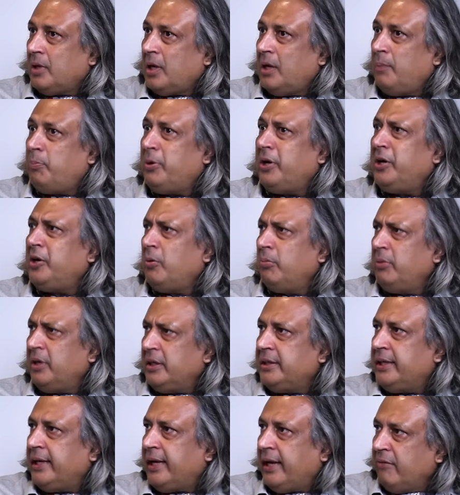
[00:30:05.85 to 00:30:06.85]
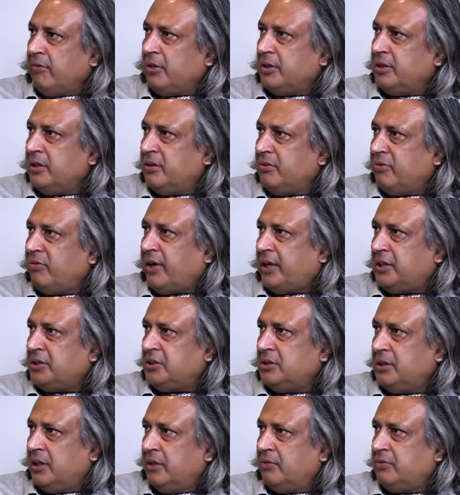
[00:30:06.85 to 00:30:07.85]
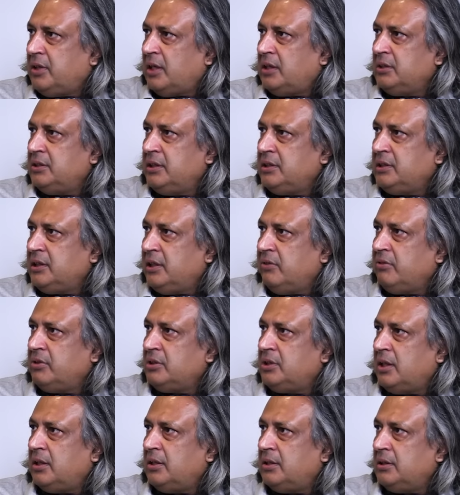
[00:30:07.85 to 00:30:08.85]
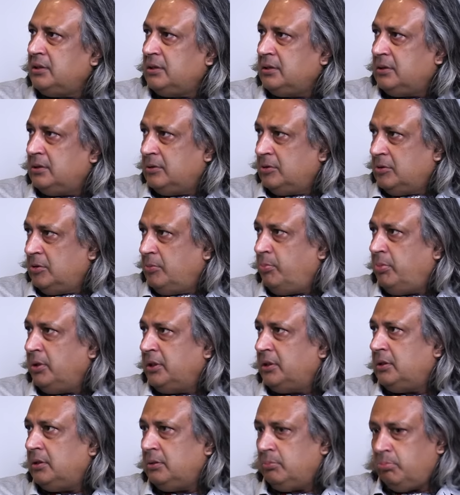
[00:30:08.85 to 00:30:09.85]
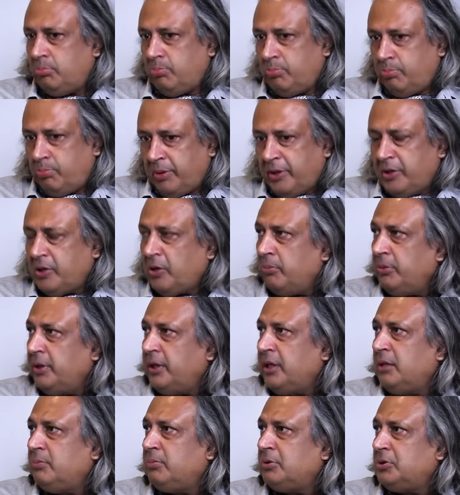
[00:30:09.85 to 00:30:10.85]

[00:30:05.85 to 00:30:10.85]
movement. Predominantly, they have other factions. They have Tajiks, they have Hazaras, but they predominantly